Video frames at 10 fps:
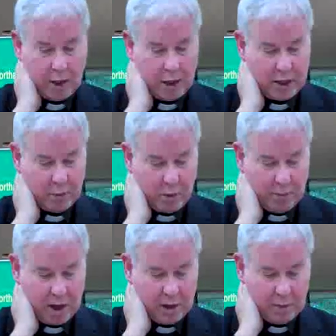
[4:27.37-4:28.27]
Littlemore,
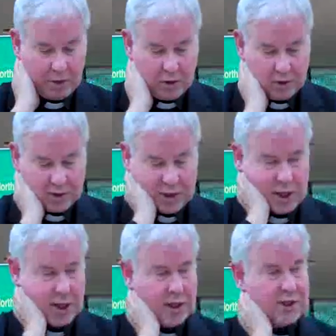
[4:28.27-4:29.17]
partly because
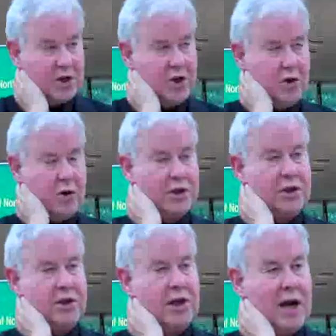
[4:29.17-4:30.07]
his curate
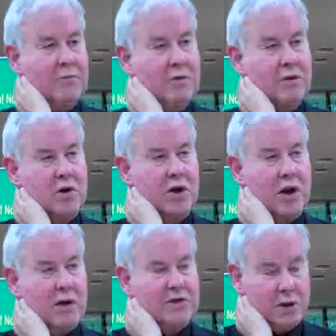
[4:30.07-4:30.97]
at the time, who was looking
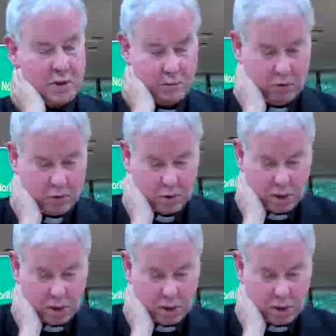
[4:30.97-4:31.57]
after Littlemore,